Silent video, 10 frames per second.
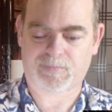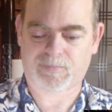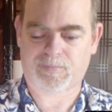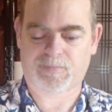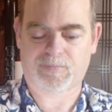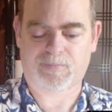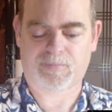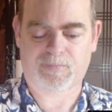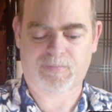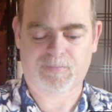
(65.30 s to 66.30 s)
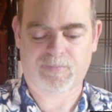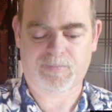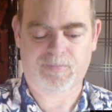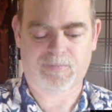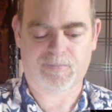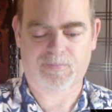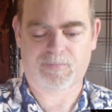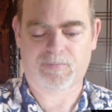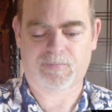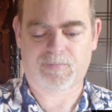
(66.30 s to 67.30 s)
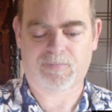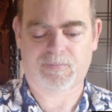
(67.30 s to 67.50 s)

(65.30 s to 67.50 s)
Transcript: Nothing is said.